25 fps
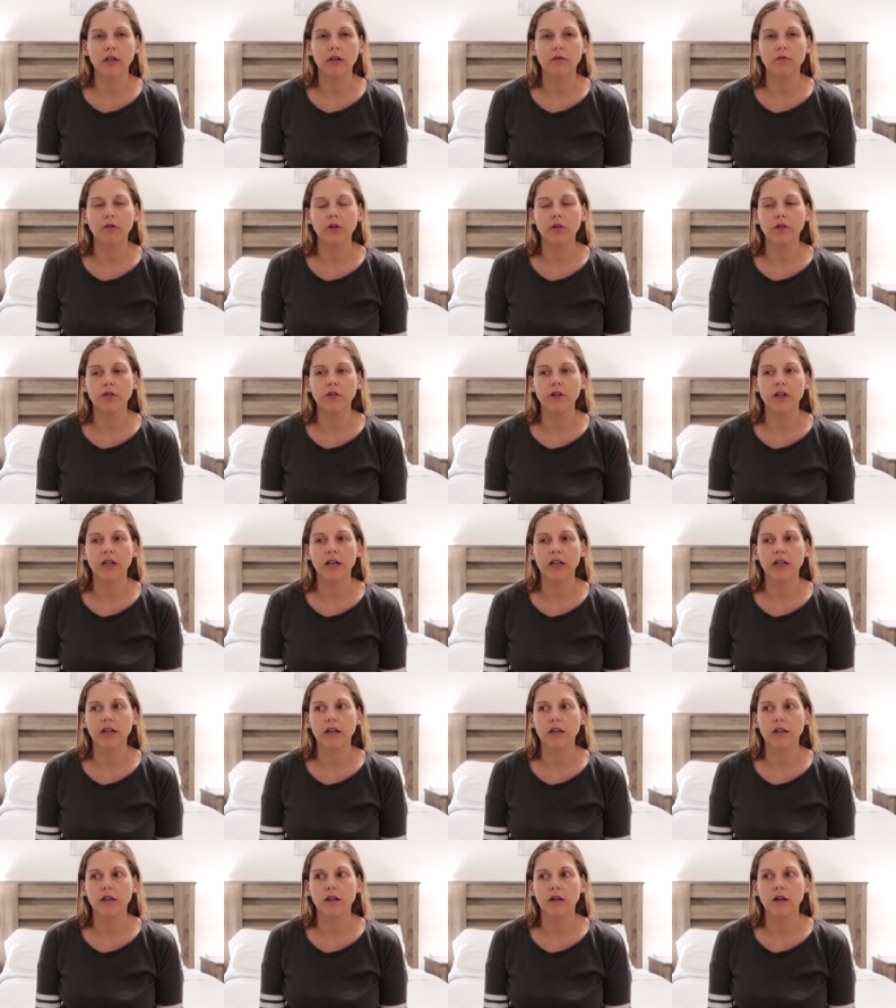It was
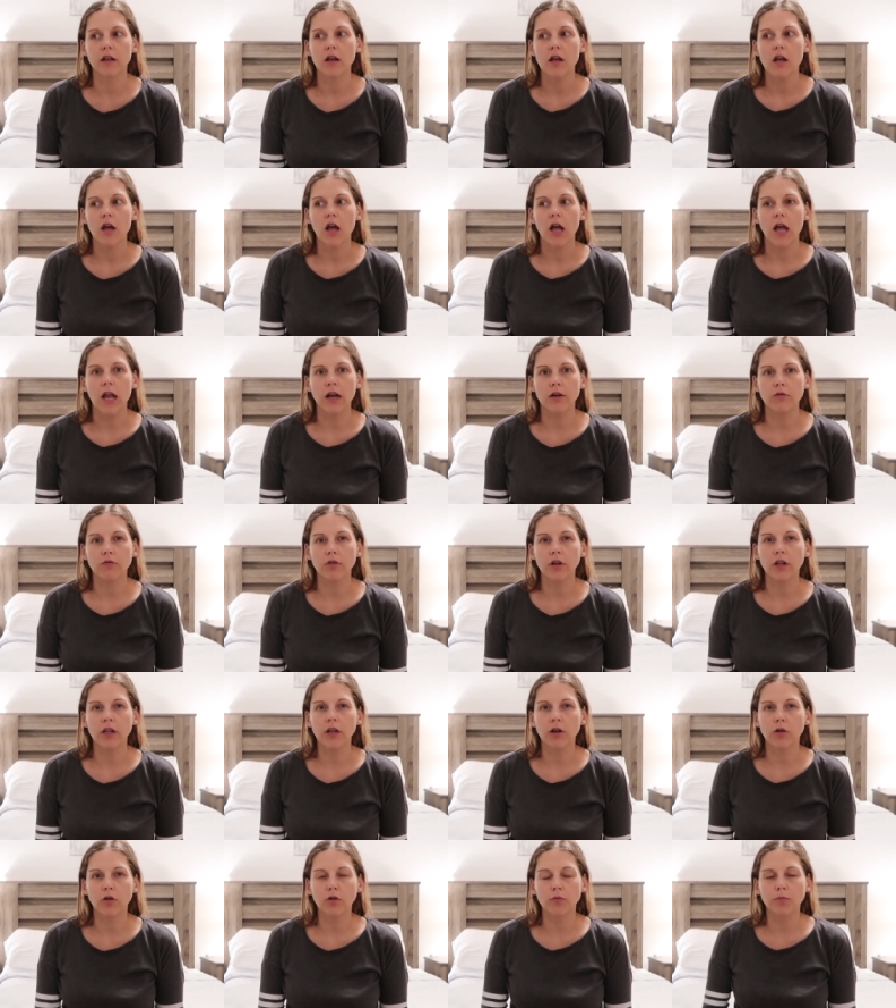like an, an
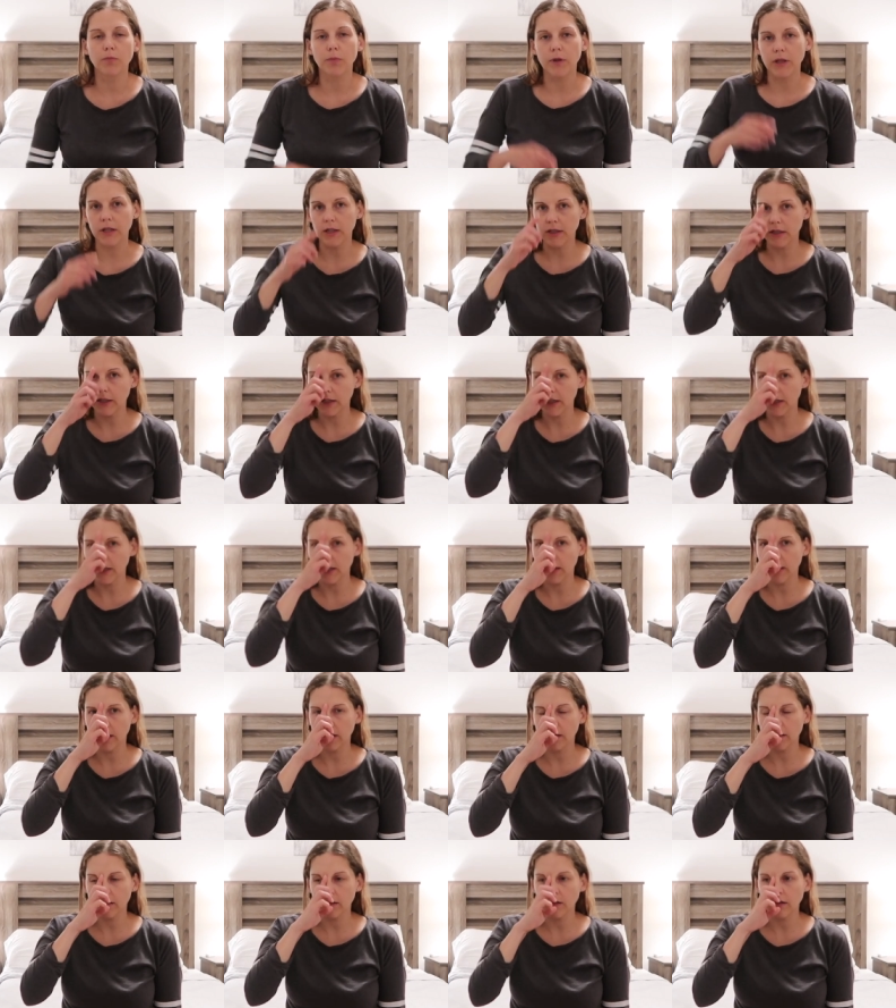really old
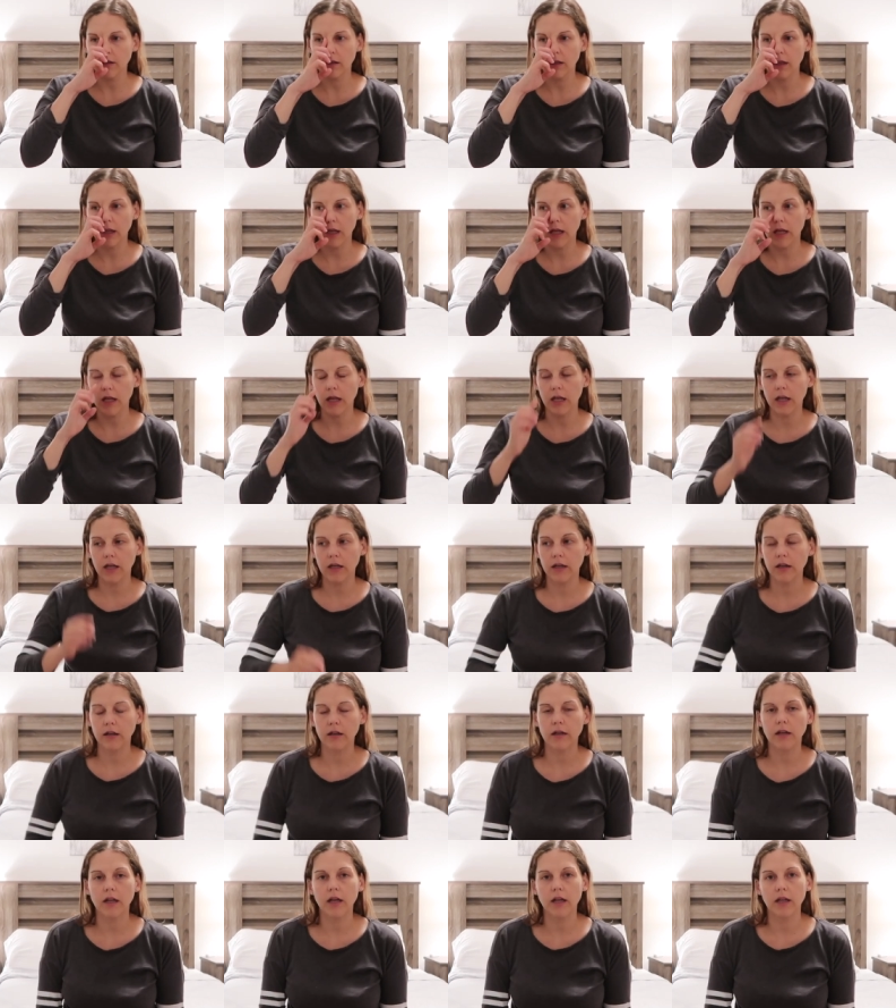building and
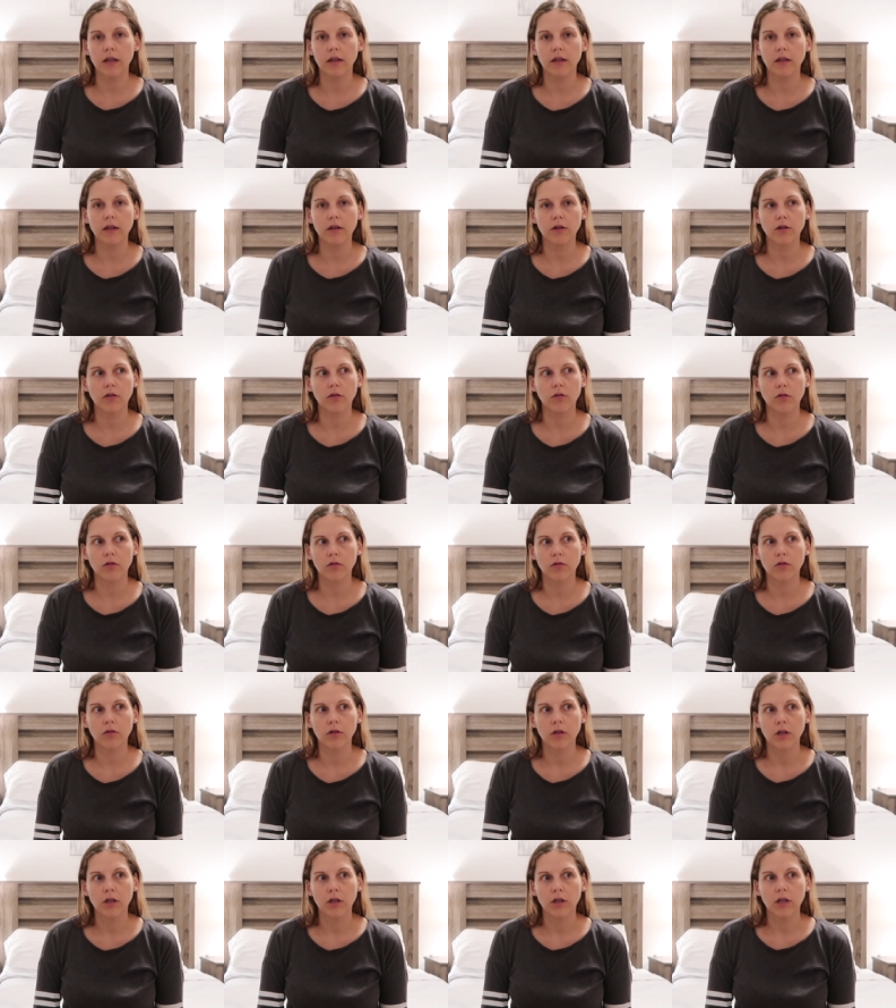it like, you know,
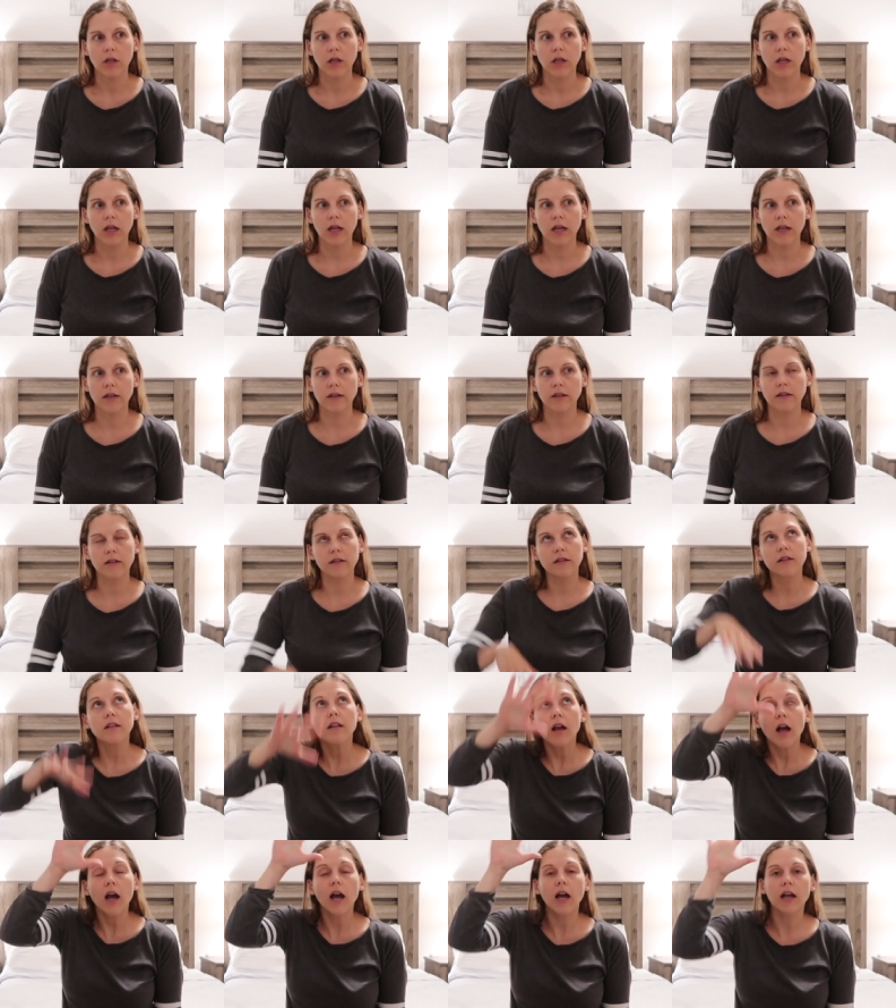had
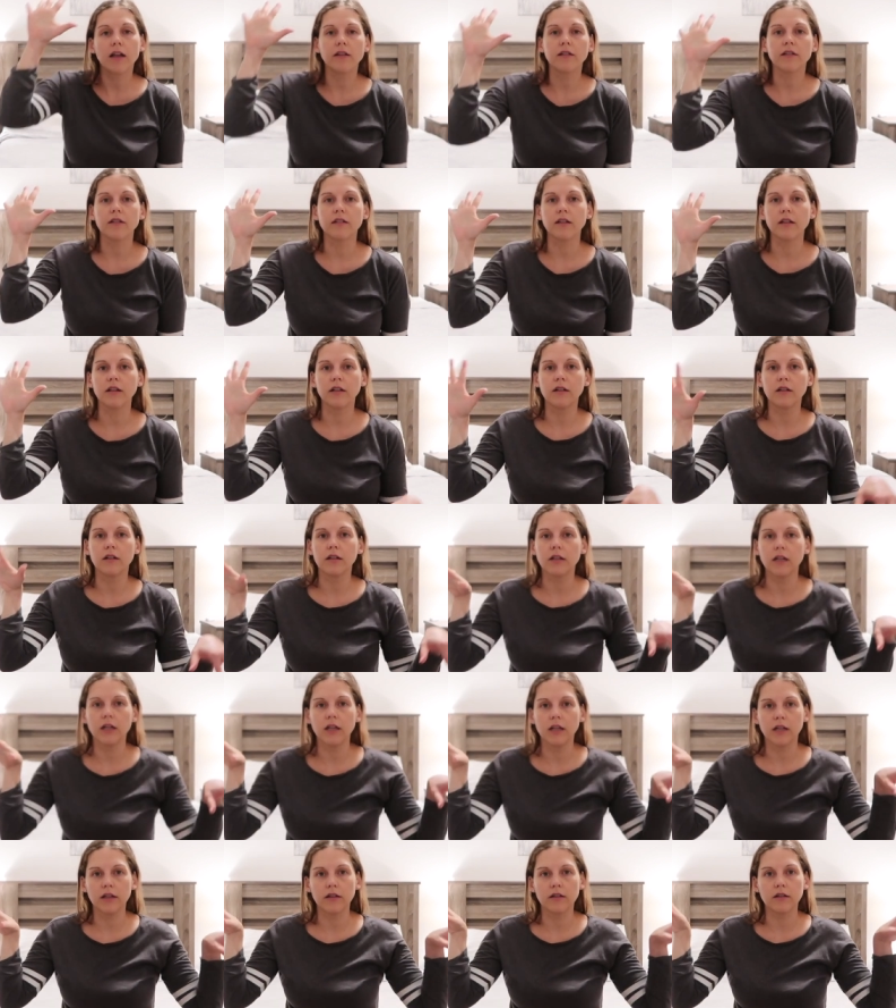these high
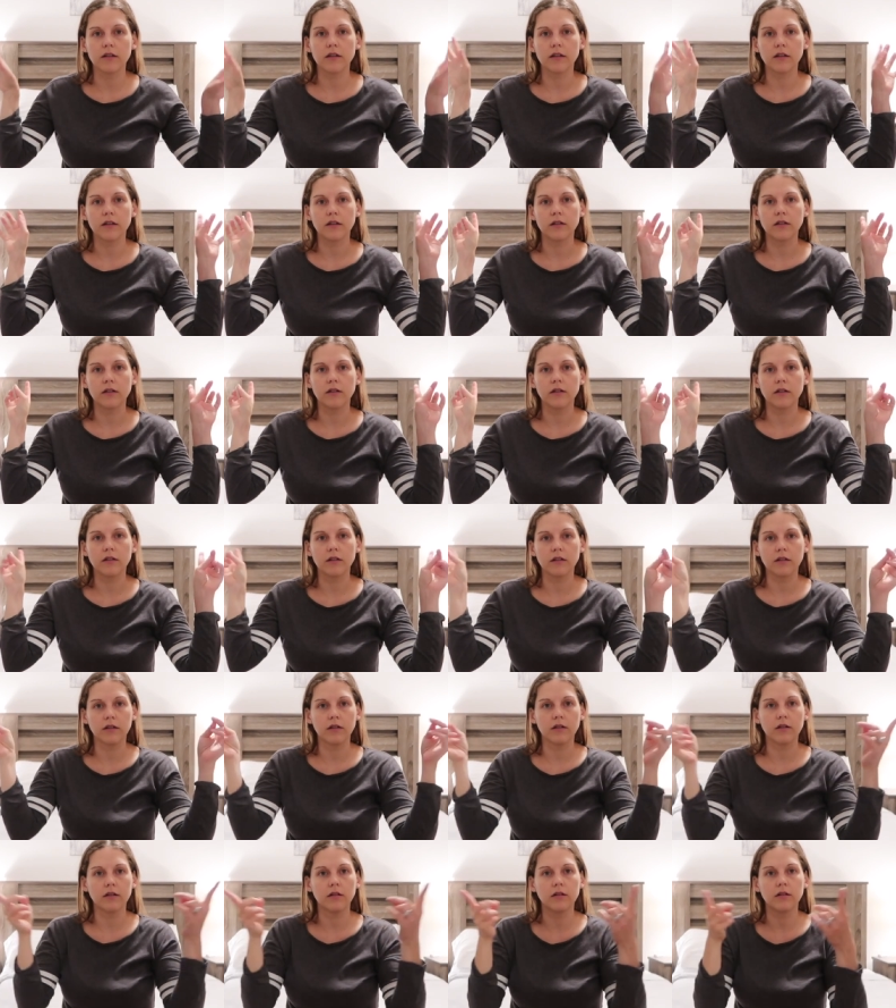ceilings and
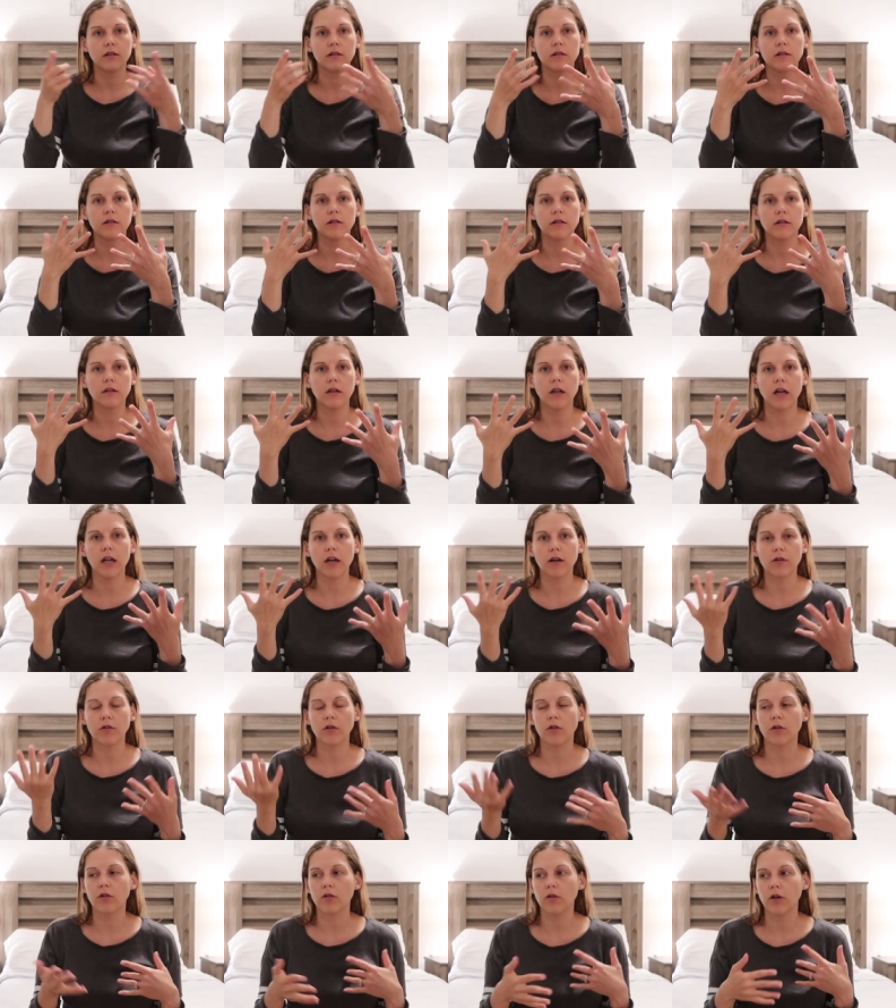uh, I
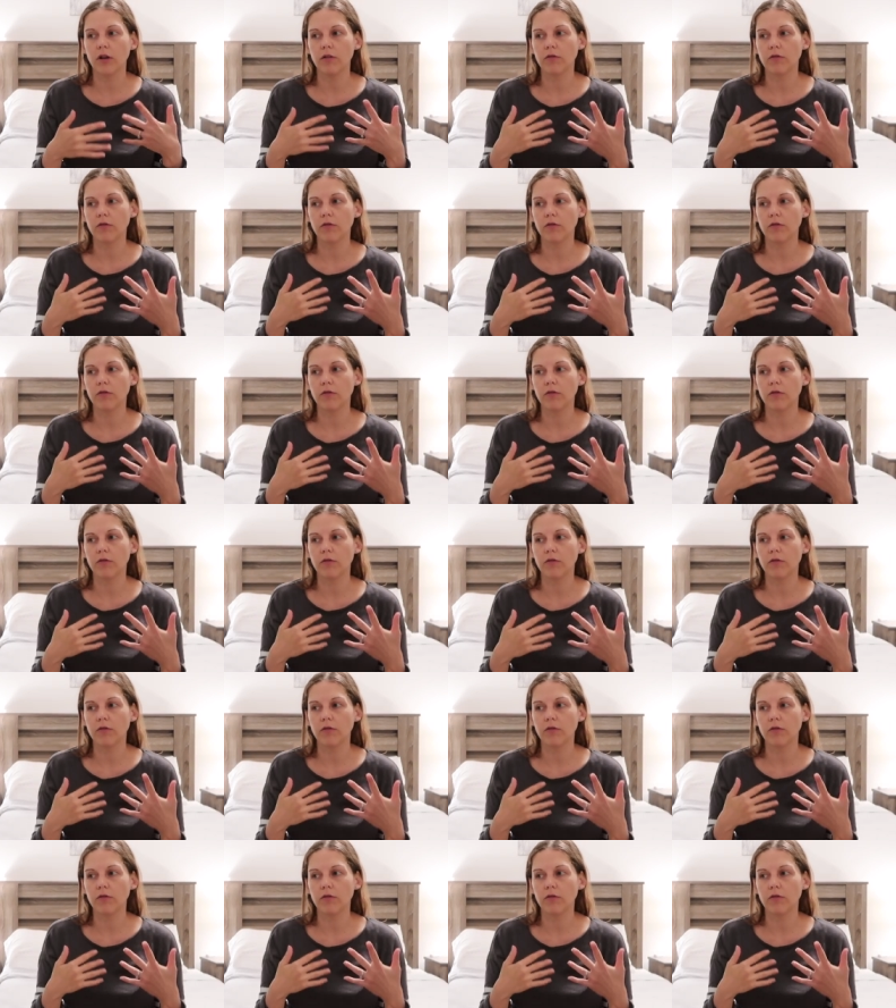don't know